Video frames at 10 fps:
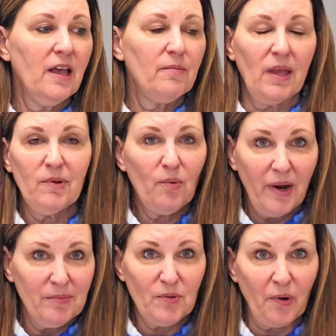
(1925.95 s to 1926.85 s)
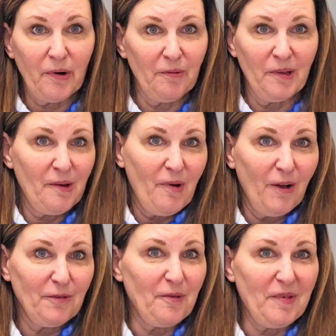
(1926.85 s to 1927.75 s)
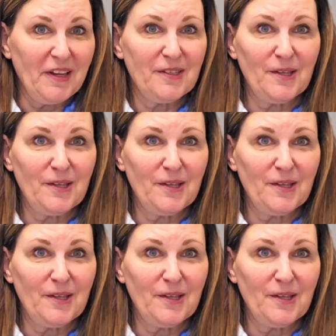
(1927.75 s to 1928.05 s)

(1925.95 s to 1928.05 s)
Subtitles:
baby wipes work really well for me.